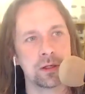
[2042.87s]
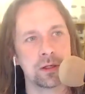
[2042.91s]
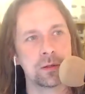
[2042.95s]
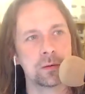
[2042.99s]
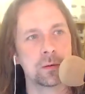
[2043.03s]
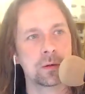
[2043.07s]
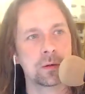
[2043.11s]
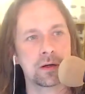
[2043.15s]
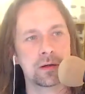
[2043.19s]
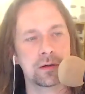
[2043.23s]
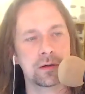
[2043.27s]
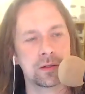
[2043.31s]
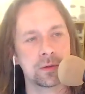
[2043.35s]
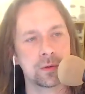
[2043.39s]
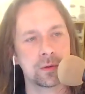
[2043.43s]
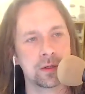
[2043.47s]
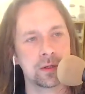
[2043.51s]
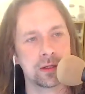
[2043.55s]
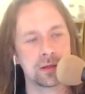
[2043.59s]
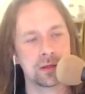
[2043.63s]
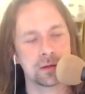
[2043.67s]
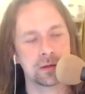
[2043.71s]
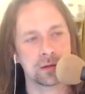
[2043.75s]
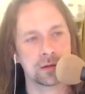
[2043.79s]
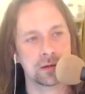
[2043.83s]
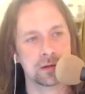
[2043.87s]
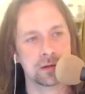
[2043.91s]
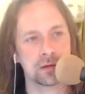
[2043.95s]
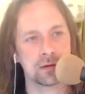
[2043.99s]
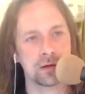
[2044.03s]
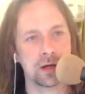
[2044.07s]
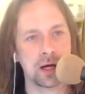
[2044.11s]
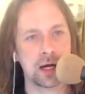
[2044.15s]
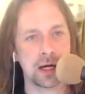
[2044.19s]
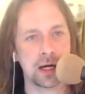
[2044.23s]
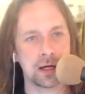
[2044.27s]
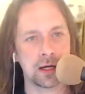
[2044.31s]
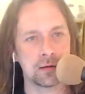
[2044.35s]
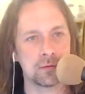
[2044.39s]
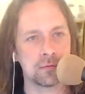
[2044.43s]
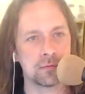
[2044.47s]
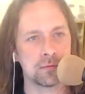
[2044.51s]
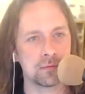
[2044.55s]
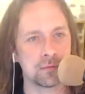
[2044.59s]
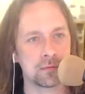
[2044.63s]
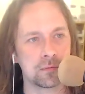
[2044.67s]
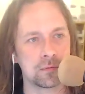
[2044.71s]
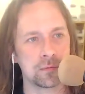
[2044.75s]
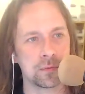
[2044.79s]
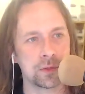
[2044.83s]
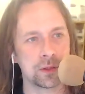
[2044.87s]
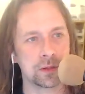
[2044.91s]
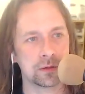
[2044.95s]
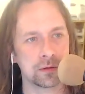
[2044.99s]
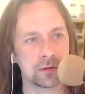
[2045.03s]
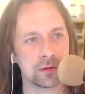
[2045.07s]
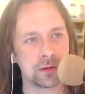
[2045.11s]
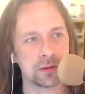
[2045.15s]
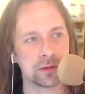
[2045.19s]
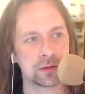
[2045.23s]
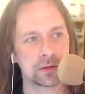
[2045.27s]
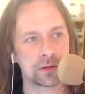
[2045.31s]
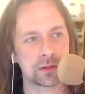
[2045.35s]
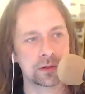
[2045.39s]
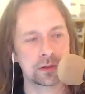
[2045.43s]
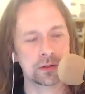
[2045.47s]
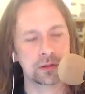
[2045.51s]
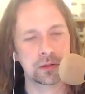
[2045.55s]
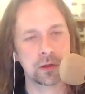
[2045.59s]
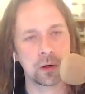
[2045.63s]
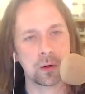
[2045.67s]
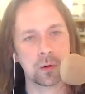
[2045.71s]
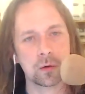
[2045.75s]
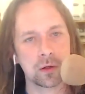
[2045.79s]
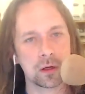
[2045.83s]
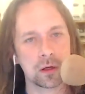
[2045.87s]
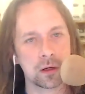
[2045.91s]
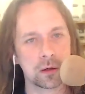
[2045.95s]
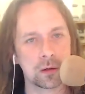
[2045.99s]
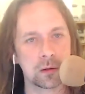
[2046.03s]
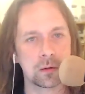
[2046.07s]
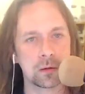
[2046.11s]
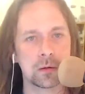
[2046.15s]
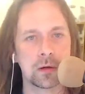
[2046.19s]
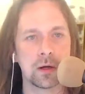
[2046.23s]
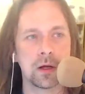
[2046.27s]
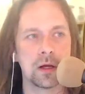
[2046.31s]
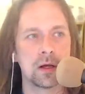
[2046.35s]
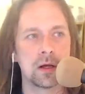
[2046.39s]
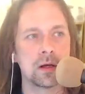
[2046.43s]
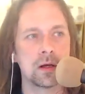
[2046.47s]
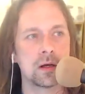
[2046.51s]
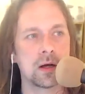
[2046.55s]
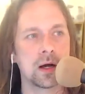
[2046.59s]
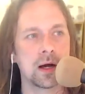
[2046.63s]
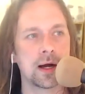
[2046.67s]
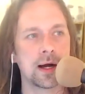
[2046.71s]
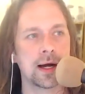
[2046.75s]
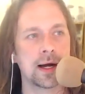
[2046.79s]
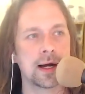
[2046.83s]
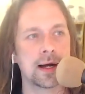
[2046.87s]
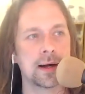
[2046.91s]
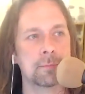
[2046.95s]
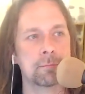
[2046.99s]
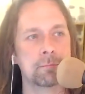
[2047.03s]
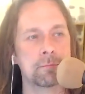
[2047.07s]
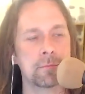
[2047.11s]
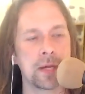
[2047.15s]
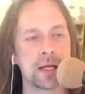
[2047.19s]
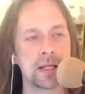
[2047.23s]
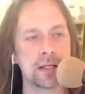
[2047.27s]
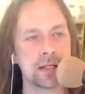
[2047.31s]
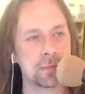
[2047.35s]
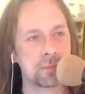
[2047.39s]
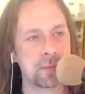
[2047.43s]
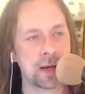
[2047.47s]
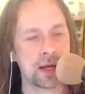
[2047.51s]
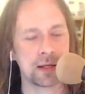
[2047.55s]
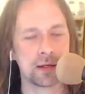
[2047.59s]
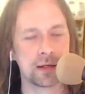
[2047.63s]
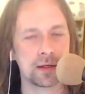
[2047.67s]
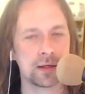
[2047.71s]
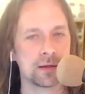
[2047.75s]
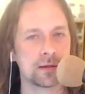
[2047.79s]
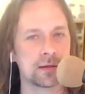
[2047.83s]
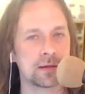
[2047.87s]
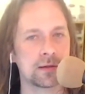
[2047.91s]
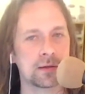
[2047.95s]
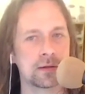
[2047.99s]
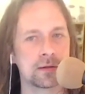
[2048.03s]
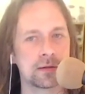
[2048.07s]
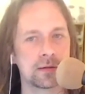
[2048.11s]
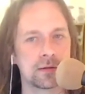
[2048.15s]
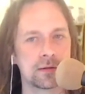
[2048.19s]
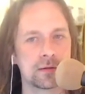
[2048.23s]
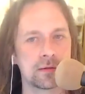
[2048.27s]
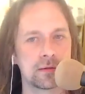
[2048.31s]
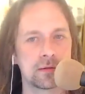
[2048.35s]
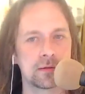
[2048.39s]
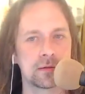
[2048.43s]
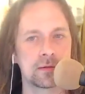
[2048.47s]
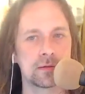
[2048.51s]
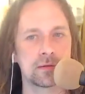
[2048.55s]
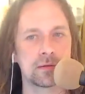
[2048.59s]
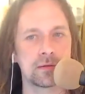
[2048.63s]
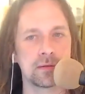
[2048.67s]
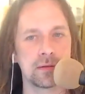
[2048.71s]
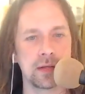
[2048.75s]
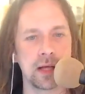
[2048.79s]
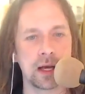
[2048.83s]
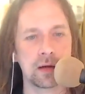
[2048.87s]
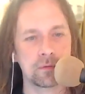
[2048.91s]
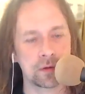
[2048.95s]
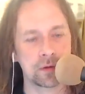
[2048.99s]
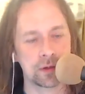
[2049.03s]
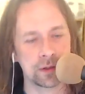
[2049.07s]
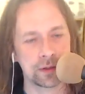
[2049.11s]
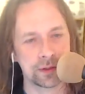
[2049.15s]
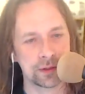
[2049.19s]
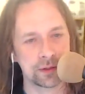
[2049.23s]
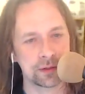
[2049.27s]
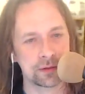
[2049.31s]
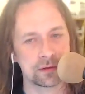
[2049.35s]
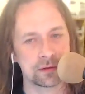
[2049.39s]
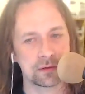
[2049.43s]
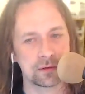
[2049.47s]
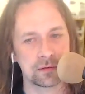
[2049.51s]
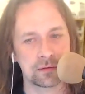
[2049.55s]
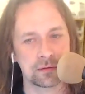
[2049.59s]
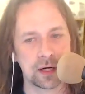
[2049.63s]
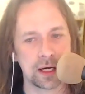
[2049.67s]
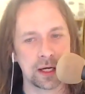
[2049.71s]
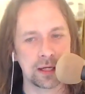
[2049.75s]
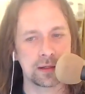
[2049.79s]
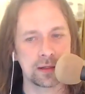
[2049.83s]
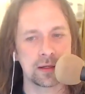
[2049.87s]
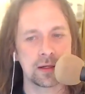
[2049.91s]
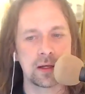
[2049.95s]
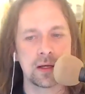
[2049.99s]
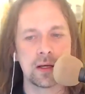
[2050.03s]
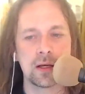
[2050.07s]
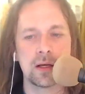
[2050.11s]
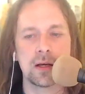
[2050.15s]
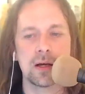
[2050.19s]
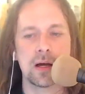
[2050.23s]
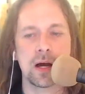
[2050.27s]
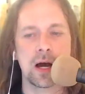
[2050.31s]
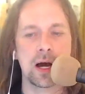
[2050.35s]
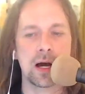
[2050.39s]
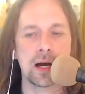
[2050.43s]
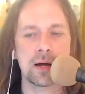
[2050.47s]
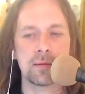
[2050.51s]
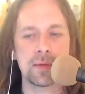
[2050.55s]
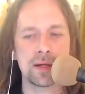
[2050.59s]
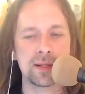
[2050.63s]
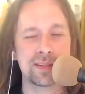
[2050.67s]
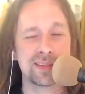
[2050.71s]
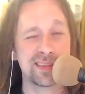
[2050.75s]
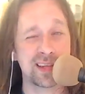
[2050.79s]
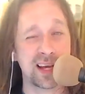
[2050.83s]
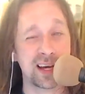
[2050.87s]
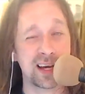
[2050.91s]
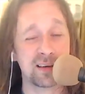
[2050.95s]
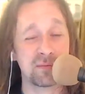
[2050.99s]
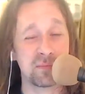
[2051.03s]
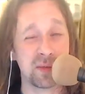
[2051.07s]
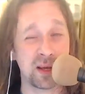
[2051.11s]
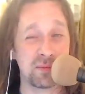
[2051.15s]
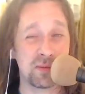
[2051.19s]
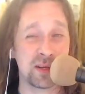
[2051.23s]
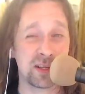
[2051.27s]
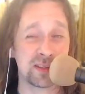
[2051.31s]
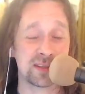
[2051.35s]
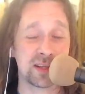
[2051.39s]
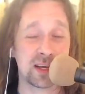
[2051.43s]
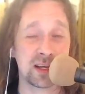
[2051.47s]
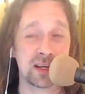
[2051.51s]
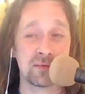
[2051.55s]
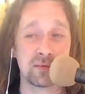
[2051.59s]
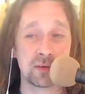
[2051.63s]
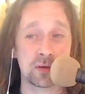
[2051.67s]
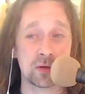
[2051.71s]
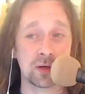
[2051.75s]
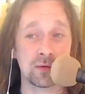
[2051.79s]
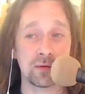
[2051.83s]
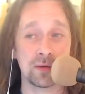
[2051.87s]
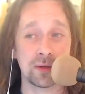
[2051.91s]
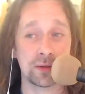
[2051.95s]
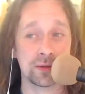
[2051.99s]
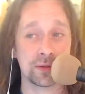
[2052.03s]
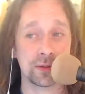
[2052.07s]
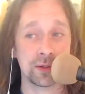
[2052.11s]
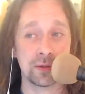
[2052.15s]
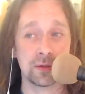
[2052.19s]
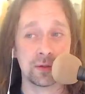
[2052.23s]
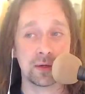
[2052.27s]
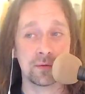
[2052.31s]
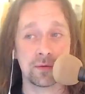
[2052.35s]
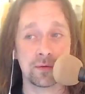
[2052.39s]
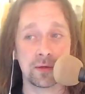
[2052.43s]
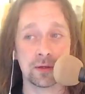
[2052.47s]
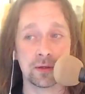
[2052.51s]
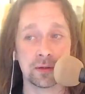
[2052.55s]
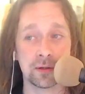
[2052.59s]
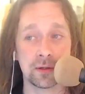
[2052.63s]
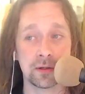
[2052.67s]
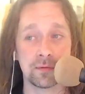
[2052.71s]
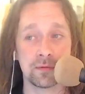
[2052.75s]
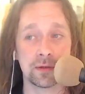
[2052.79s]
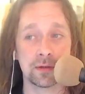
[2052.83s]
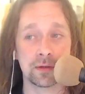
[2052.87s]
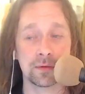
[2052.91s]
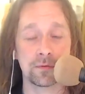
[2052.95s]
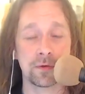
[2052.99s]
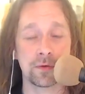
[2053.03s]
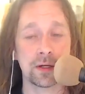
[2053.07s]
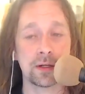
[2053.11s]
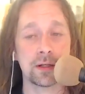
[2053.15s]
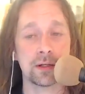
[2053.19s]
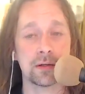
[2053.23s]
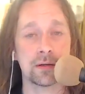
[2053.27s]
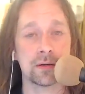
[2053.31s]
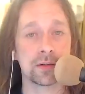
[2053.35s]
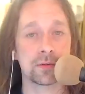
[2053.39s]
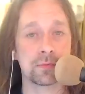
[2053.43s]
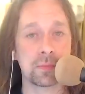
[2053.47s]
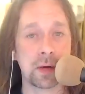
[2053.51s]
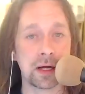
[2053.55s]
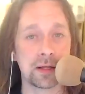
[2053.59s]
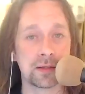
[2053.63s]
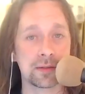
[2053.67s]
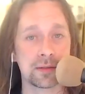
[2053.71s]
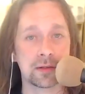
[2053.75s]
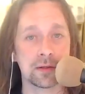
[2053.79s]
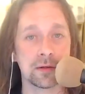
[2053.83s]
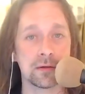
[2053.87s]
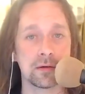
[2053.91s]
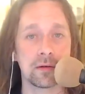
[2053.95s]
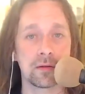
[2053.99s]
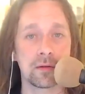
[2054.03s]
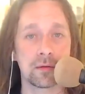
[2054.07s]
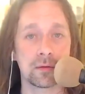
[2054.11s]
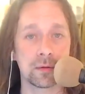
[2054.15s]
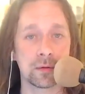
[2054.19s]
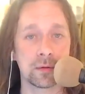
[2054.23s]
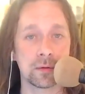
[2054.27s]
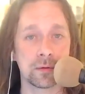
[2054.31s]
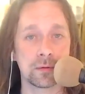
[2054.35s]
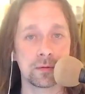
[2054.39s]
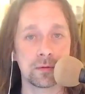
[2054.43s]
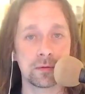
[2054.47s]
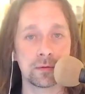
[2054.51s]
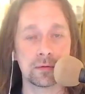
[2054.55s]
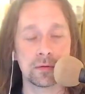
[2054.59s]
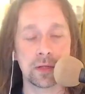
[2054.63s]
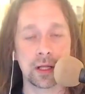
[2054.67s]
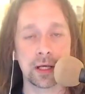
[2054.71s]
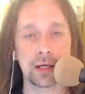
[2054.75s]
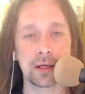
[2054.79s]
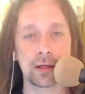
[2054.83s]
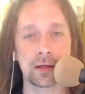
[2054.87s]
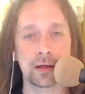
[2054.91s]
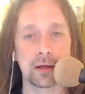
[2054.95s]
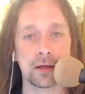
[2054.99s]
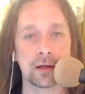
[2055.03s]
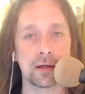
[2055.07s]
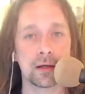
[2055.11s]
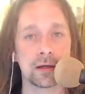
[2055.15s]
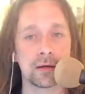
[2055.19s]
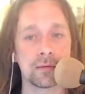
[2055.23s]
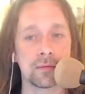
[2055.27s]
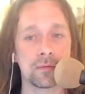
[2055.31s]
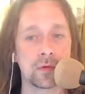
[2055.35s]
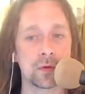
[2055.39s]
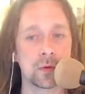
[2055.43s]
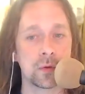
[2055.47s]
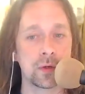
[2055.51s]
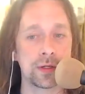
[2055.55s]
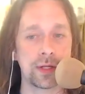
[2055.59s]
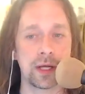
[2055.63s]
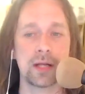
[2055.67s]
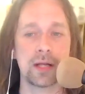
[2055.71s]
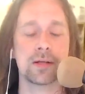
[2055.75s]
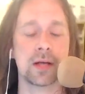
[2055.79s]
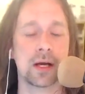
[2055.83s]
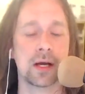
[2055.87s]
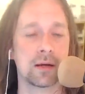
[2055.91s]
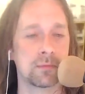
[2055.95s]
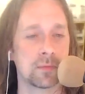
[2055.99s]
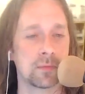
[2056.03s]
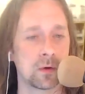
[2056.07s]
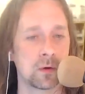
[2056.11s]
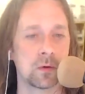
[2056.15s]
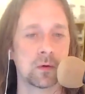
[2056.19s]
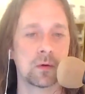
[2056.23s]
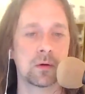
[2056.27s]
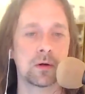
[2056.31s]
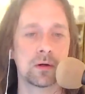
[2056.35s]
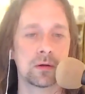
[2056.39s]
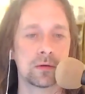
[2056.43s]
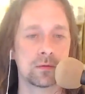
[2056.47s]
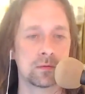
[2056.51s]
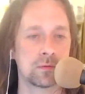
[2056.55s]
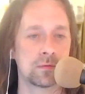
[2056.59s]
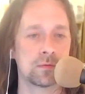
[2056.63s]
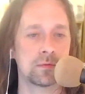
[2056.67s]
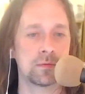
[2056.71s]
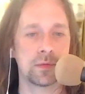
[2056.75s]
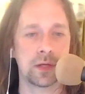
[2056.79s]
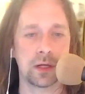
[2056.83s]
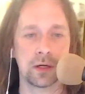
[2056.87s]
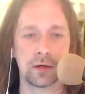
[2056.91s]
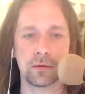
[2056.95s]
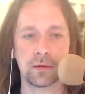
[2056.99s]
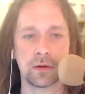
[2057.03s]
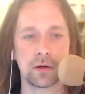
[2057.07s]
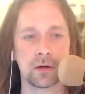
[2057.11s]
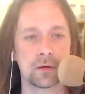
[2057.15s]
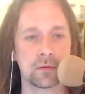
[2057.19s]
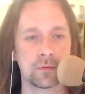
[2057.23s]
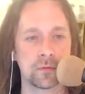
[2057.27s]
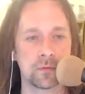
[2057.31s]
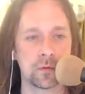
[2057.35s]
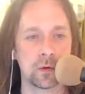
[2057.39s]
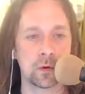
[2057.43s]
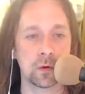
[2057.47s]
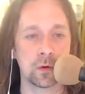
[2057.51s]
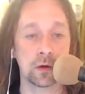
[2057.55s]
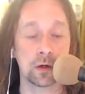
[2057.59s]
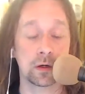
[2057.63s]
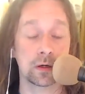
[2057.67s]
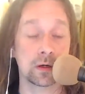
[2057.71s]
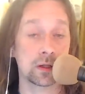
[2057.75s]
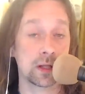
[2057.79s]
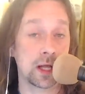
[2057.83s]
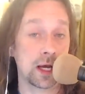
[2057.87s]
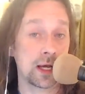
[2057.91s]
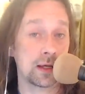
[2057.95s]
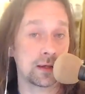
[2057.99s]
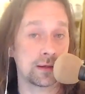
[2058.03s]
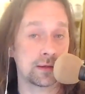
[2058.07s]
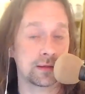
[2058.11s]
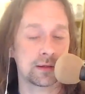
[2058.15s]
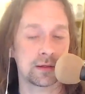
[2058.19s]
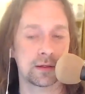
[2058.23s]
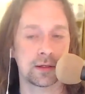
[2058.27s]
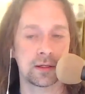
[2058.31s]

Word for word: you are doing your um your your solo um independent efforts right um, it's not maybe it's not even trivial too if you're if you're funded or sponsored through like um, through a day job or you know or a client